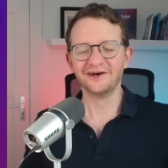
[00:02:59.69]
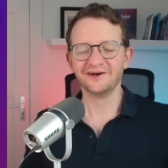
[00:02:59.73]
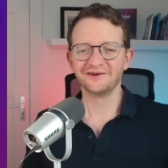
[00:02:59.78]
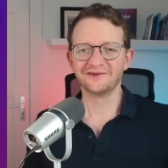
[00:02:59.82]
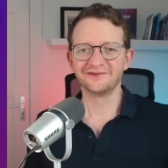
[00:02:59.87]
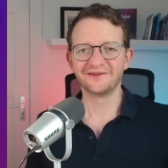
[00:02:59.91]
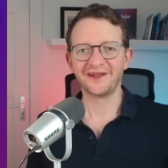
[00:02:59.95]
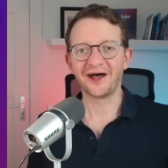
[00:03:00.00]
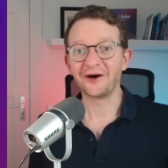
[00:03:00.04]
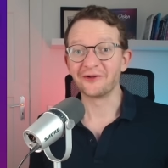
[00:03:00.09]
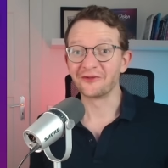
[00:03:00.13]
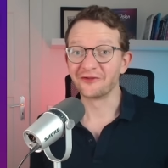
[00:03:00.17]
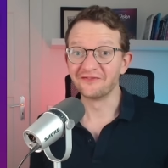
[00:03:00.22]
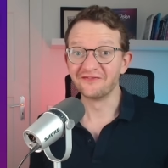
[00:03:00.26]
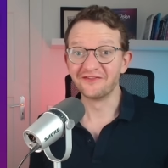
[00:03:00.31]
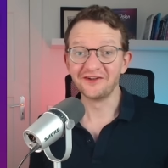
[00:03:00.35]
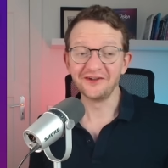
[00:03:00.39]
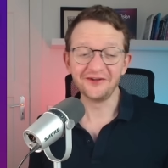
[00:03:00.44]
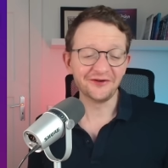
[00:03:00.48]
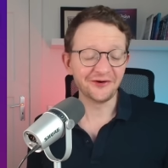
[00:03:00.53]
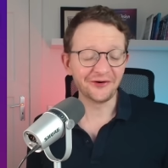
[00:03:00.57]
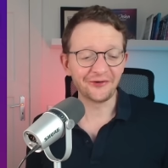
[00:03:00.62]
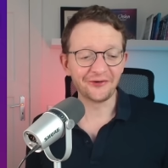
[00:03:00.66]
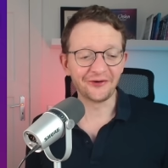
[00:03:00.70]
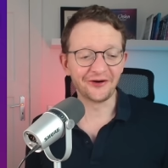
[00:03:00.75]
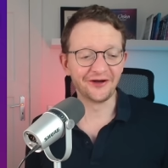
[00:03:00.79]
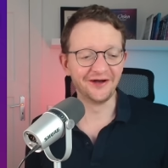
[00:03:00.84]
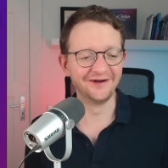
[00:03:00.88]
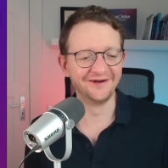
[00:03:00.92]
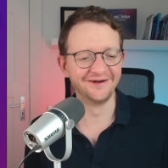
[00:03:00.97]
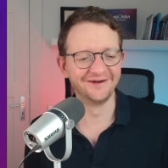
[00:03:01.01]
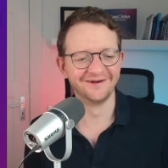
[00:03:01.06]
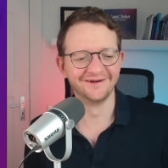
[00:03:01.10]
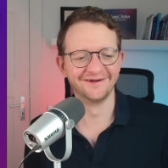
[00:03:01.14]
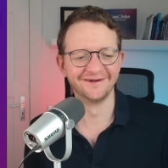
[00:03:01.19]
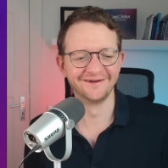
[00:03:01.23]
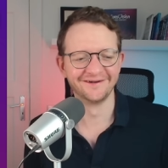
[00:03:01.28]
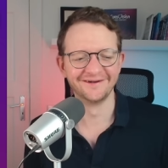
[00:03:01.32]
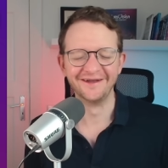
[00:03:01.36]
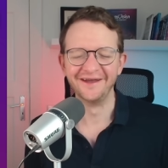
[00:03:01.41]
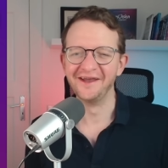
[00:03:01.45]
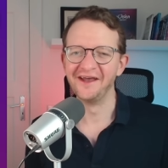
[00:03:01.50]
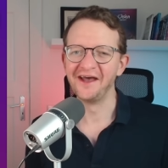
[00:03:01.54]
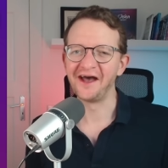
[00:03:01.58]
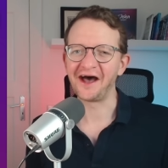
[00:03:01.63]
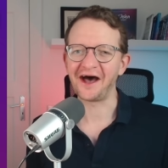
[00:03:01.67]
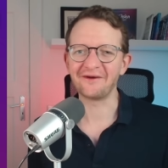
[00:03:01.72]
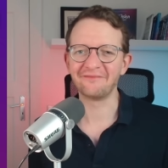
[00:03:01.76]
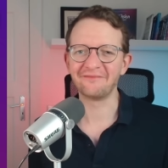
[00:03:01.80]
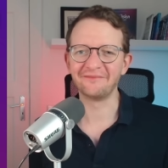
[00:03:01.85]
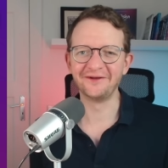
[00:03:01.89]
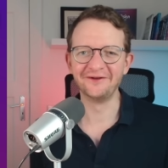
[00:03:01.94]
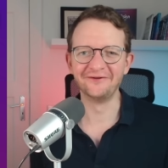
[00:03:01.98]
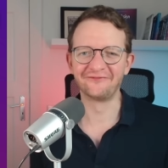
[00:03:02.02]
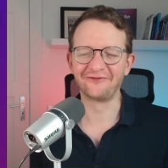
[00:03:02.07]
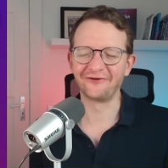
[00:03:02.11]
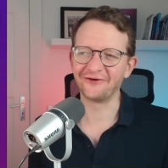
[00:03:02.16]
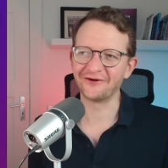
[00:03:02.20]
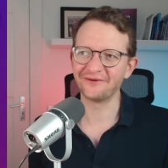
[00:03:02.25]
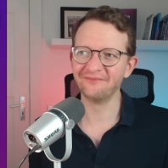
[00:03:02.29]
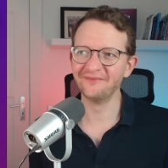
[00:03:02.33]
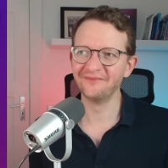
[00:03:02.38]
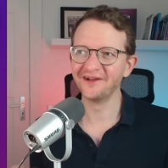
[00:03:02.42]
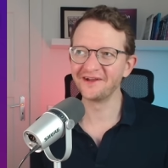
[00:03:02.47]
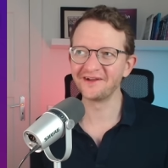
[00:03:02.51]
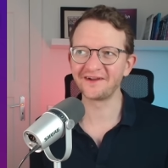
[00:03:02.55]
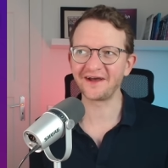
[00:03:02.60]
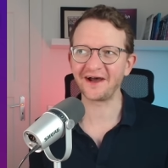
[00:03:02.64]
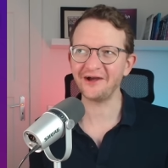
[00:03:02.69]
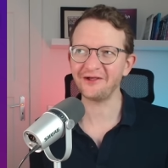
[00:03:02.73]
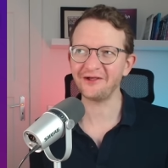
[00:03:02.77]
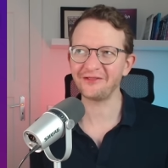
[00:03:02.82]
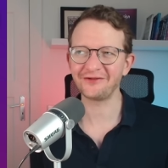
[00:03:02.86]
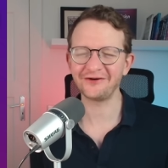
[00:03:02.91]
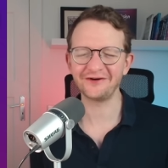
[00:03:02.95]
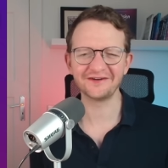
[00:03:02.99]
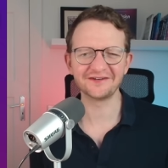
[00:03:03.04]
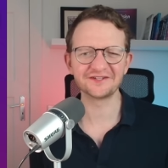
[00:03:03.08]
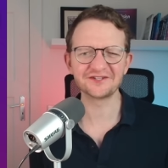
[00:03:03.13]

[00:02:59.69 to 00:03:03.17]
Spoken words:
Now the video, I mean, for a minute I thought, is